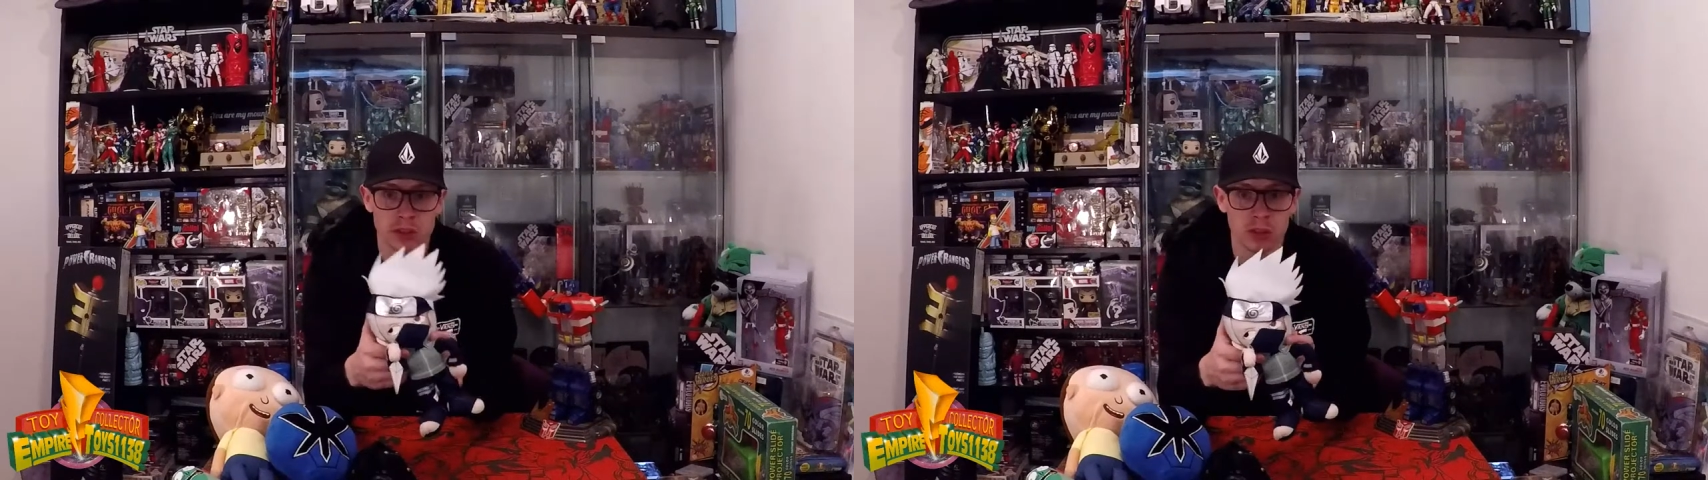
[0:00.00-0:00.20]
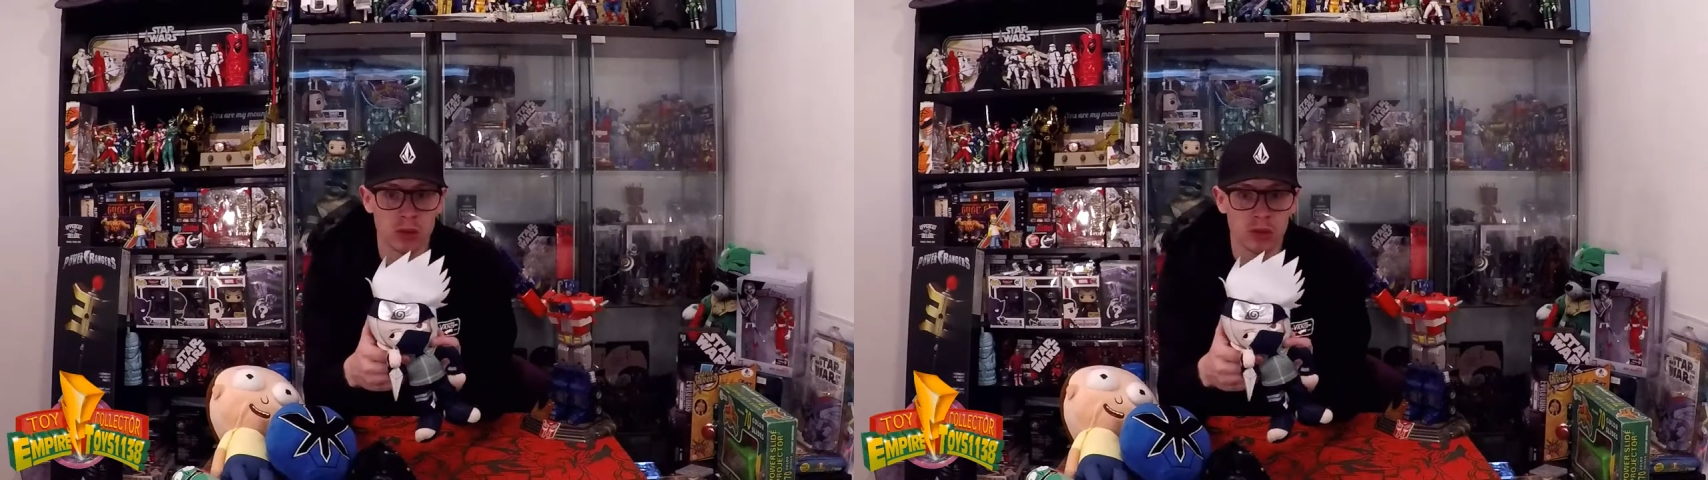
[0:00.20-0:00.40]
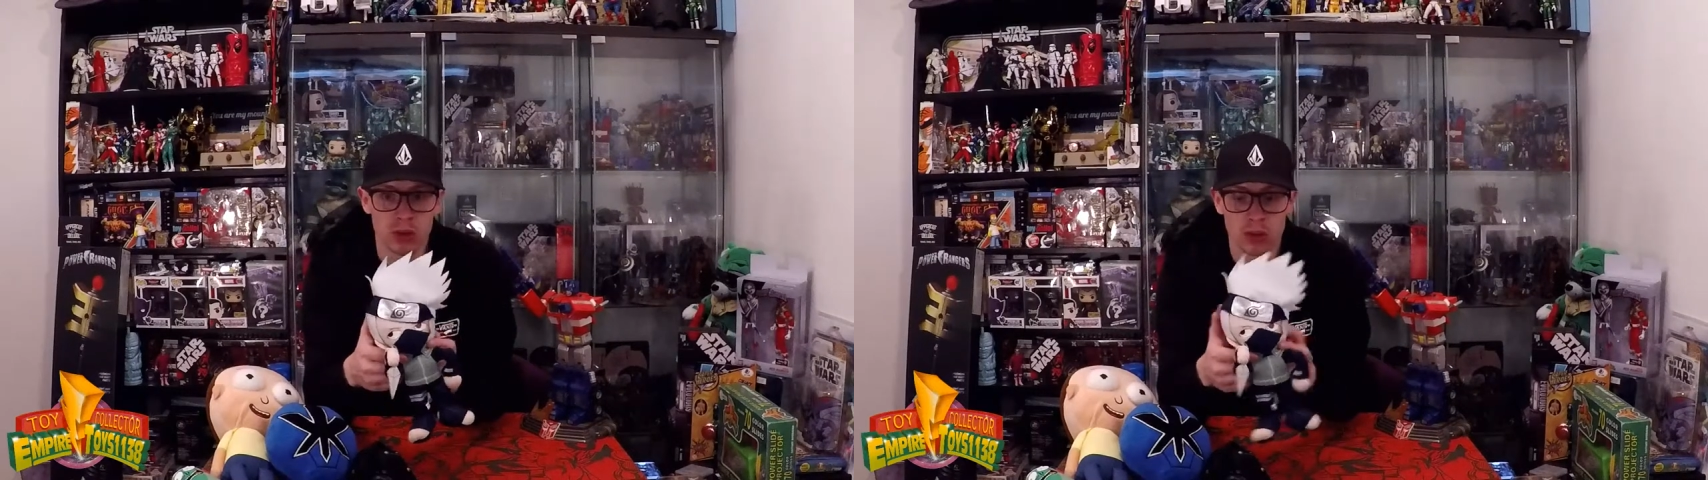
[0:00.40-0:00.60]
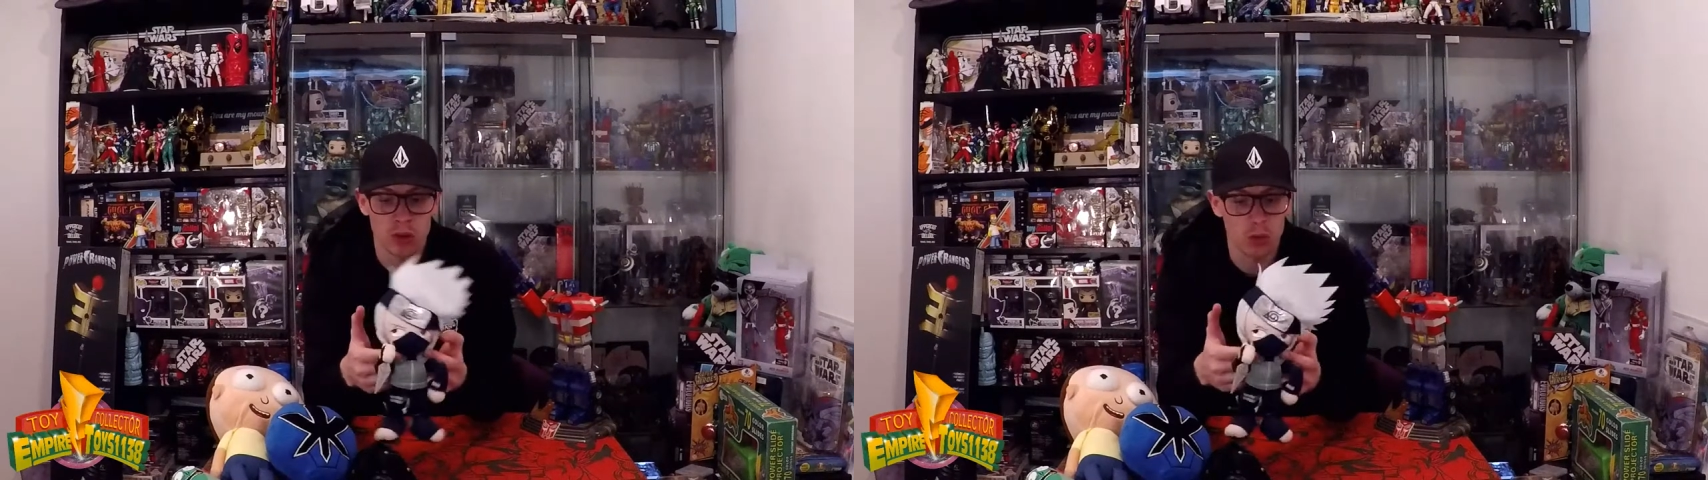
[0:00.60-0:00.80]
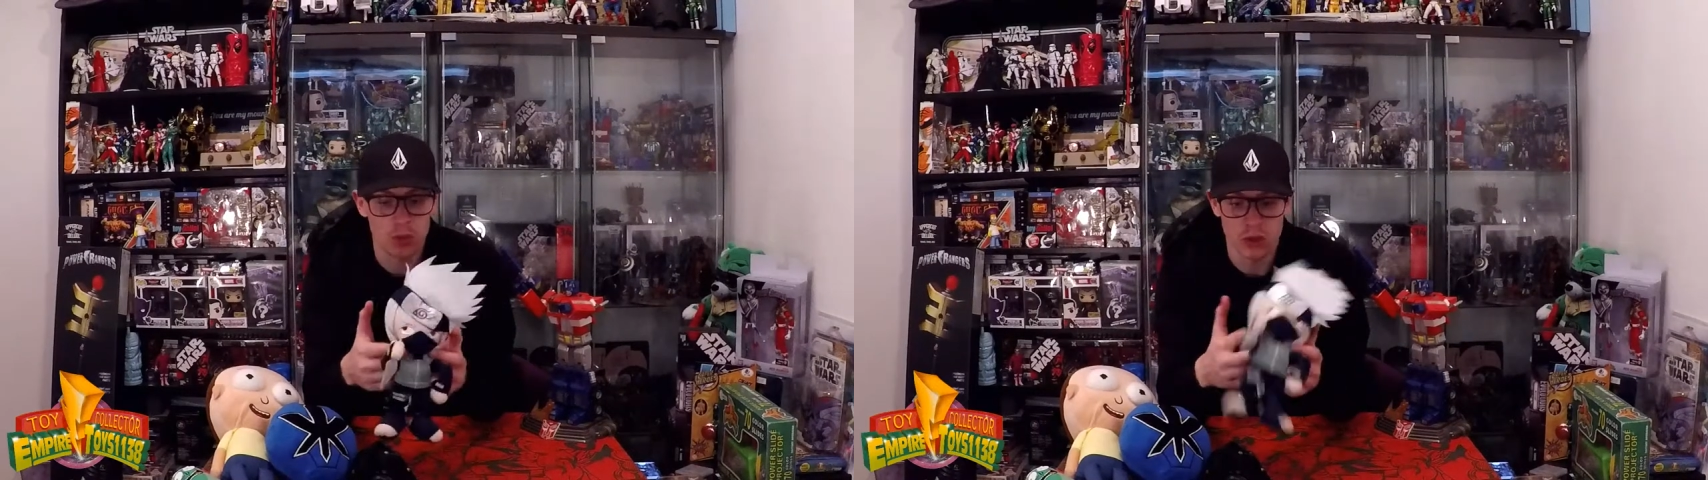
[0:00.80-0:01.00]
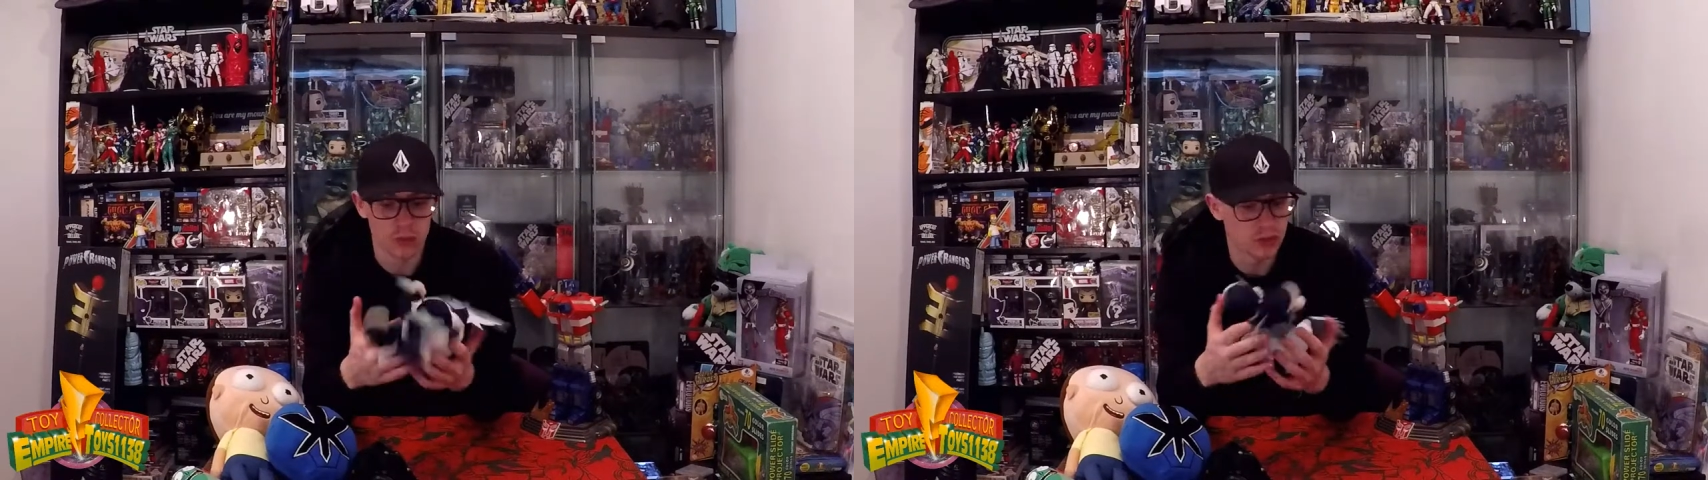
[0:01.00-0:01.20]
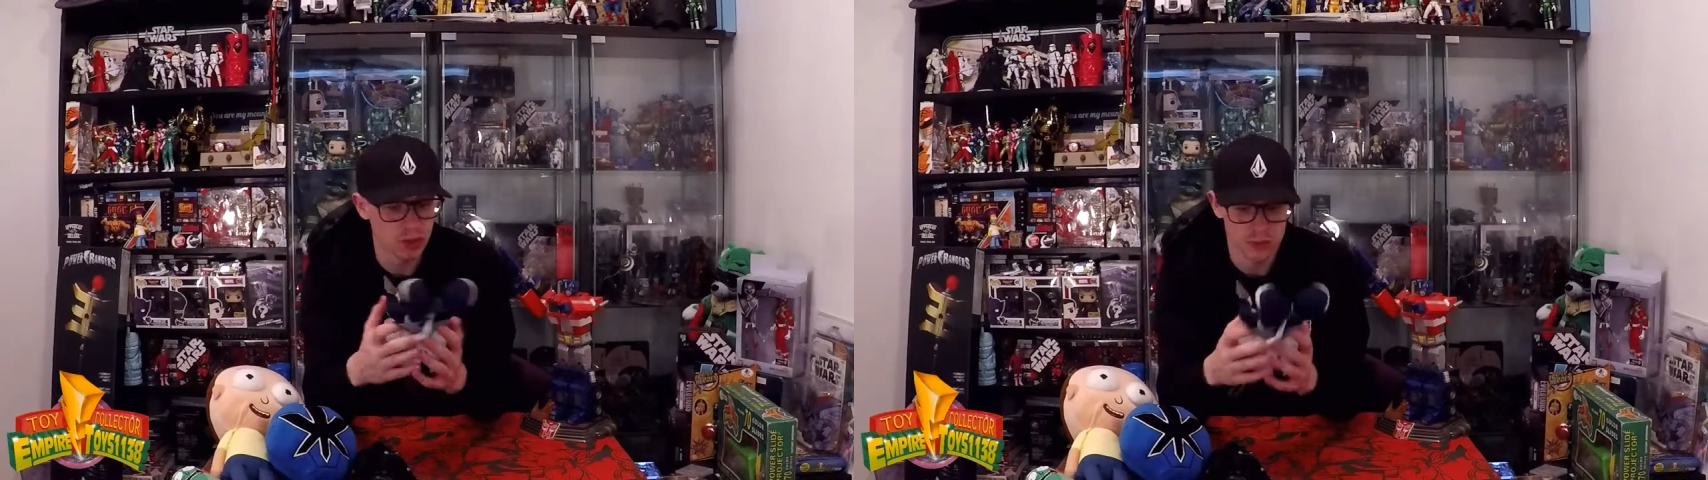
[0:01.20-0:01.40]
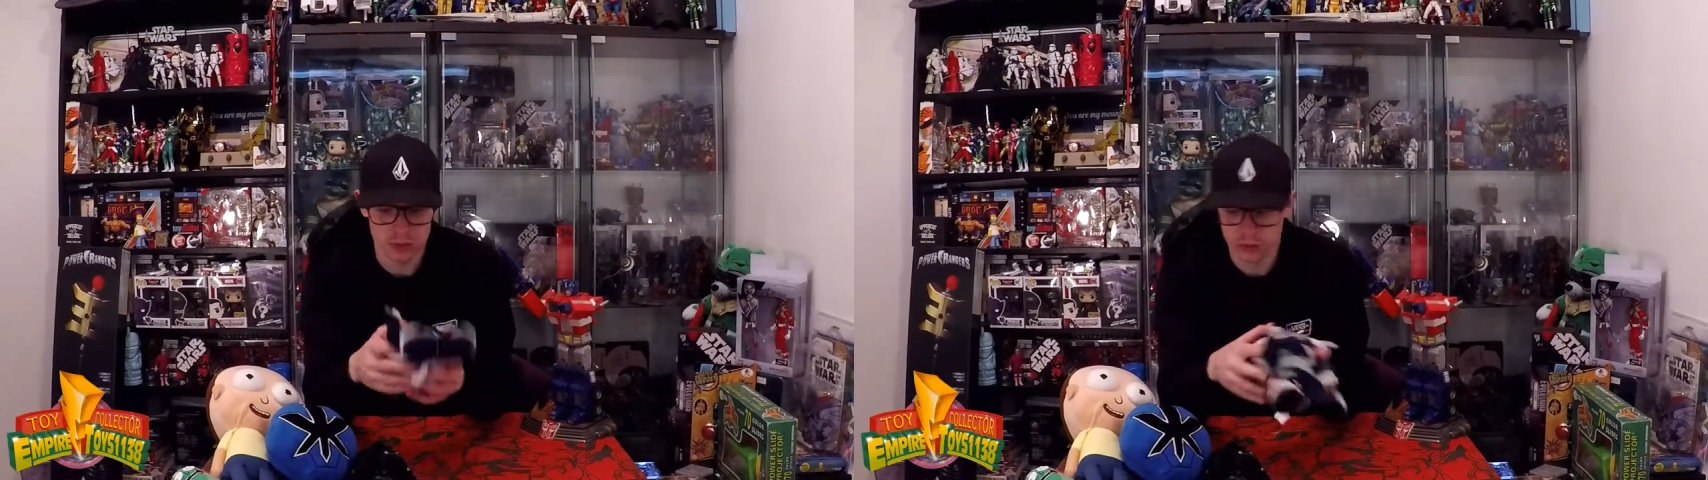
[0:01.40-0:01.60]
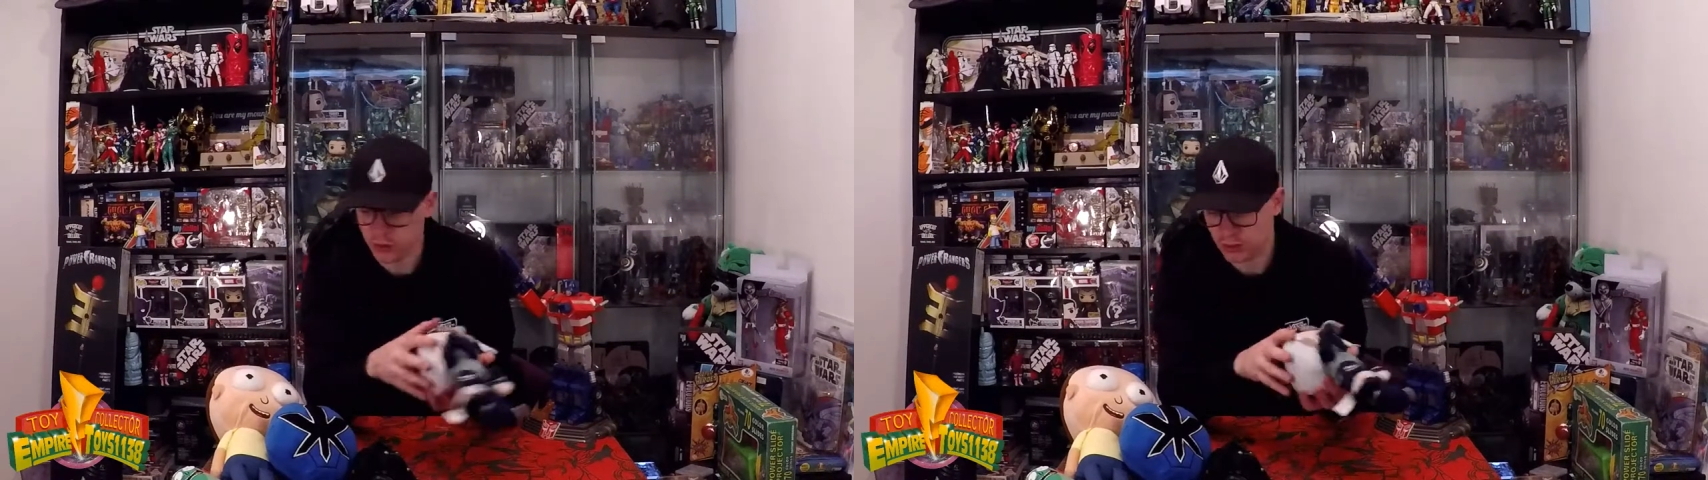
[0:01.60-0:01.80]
dude at the Comic Cons and everything,